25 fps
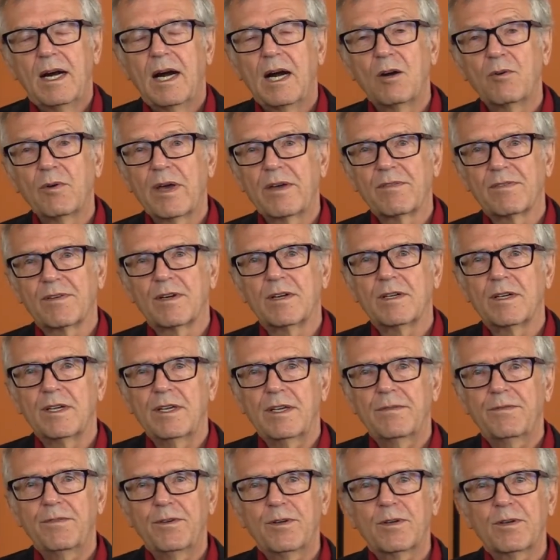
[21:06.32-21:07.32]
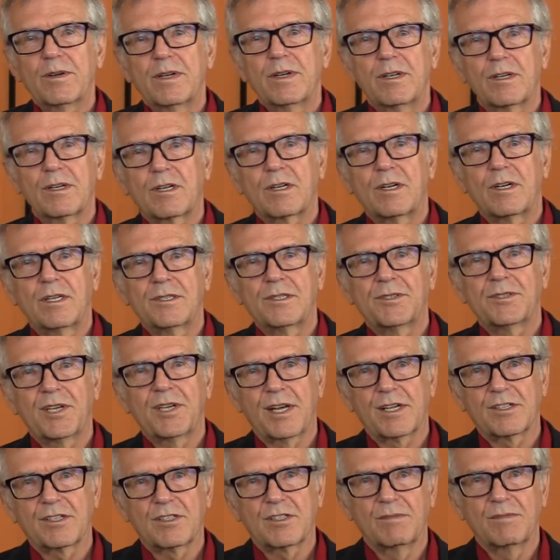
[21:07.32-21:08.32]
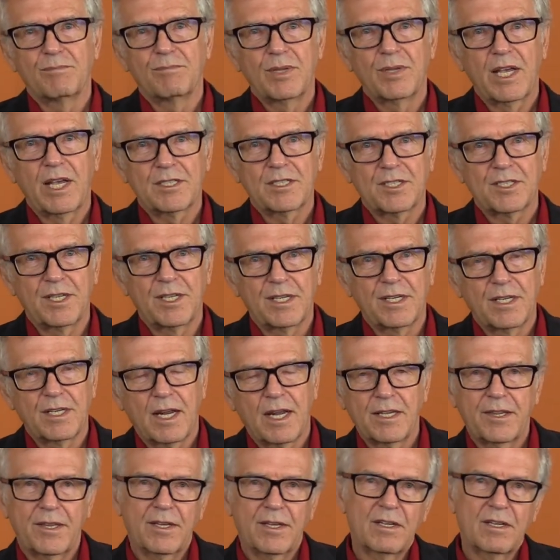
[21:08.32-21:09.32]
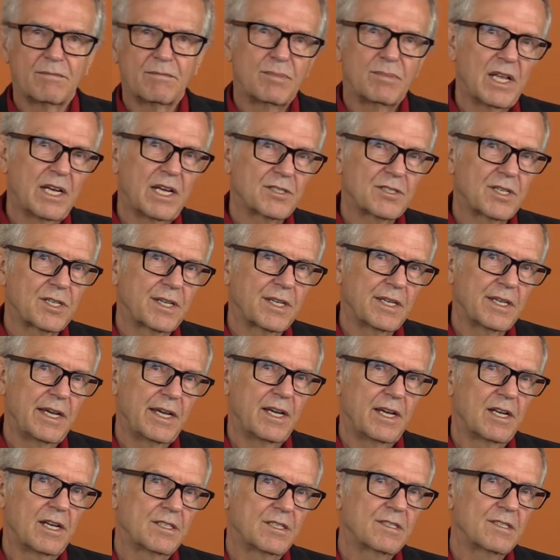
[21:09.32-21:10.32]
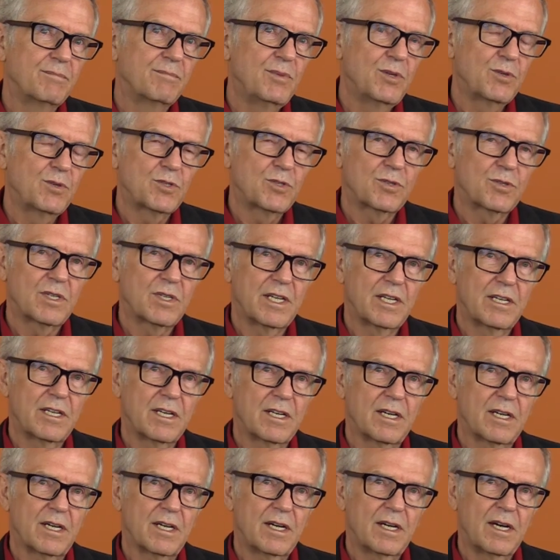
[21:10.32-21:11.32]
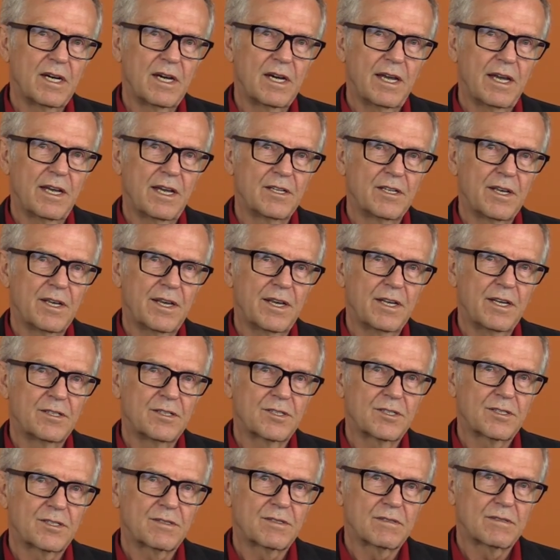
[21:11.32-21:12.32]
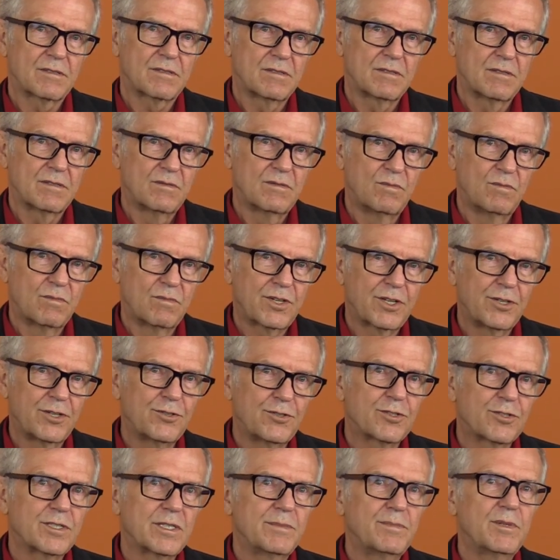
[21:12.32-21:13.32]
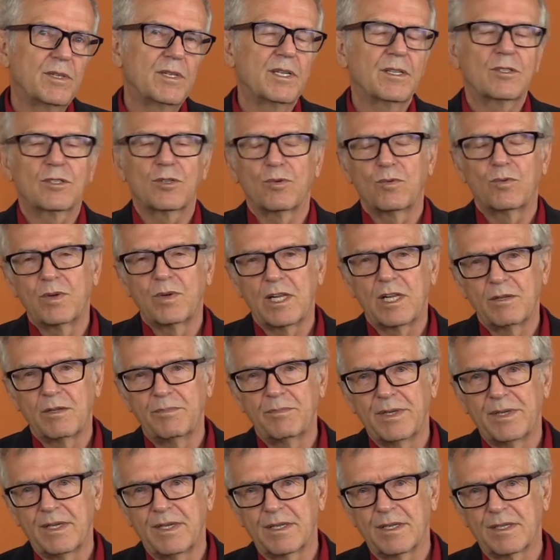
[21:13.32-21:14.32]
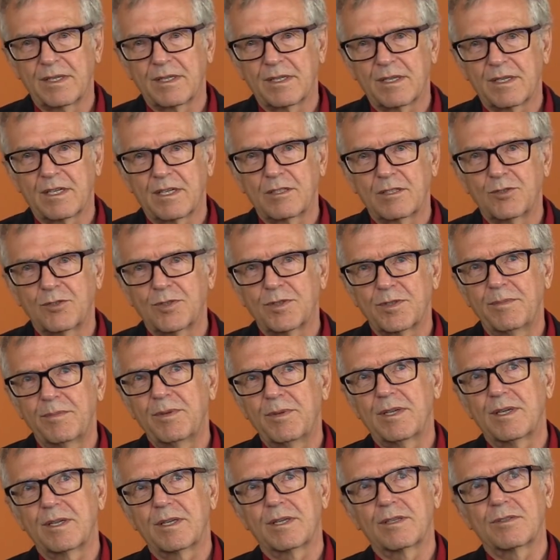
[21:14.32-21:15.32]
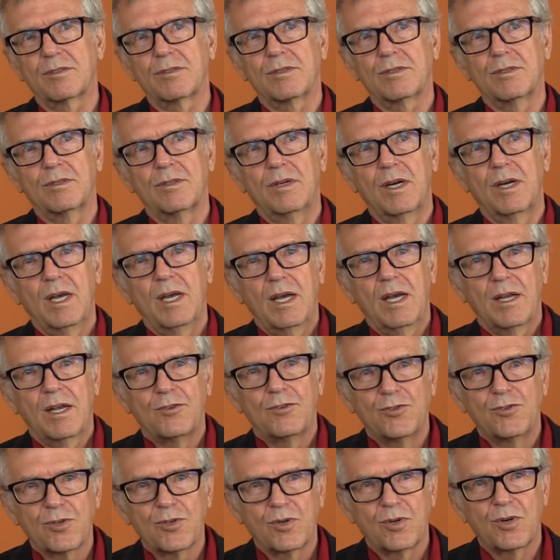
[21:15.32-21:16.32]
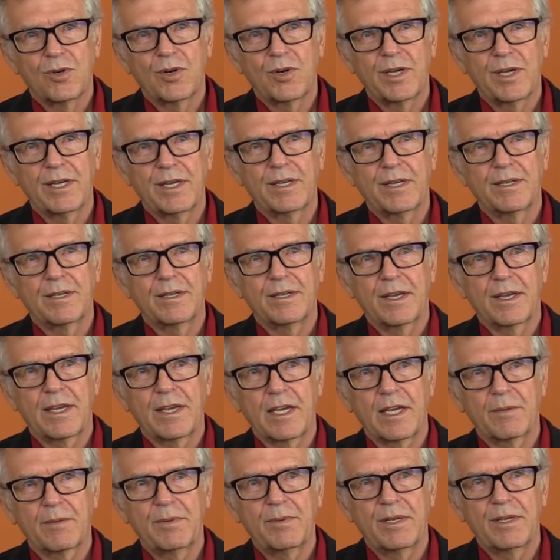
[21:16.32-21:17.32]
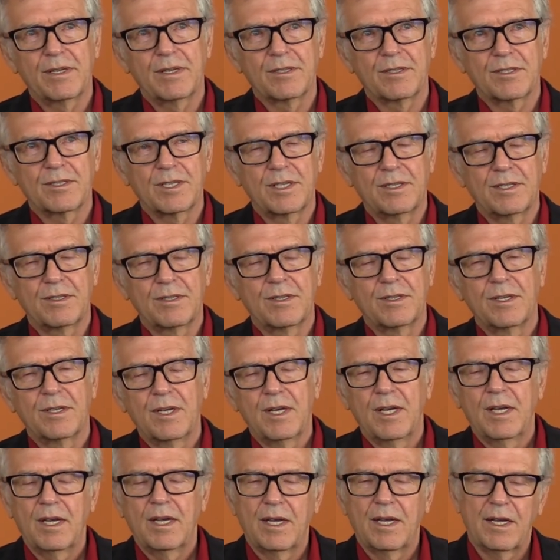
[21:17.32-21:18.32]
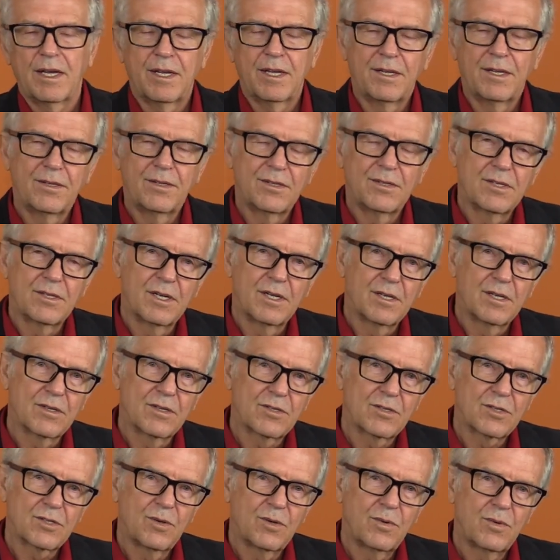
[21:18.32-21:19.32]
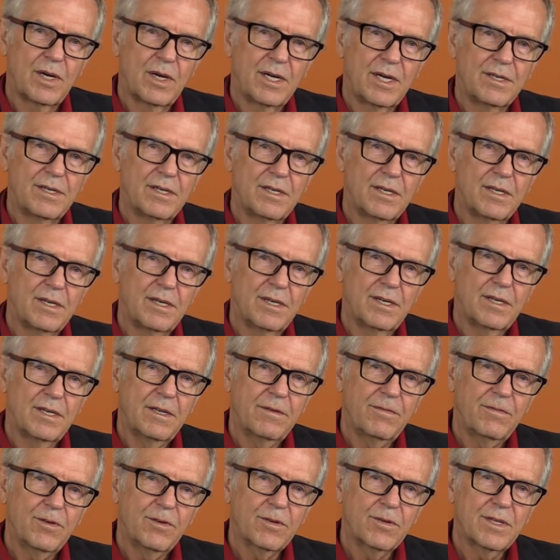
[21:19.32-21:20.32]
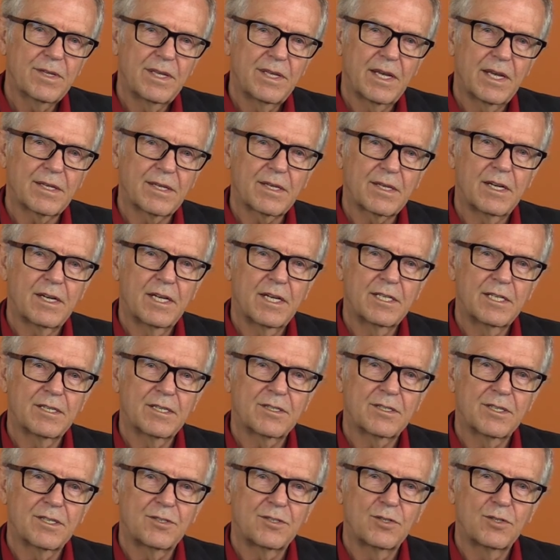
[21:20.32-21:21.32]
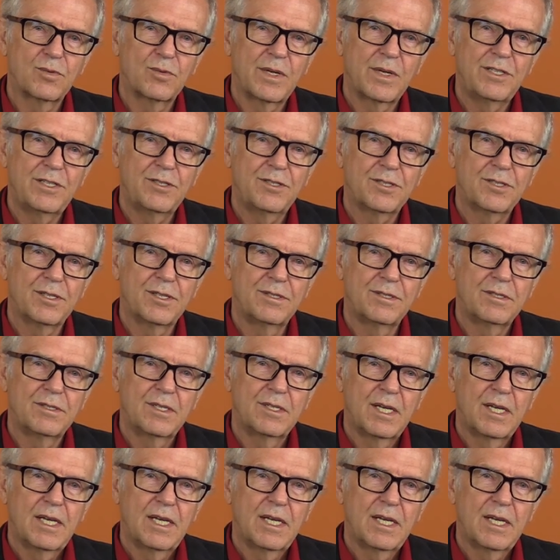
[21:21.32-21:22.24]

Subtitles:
However, if you're in a context of blessing, and I think of blessing as mutually as contributing to well-being, contributing to joy and happiness and so on, if you're in that kind of situation,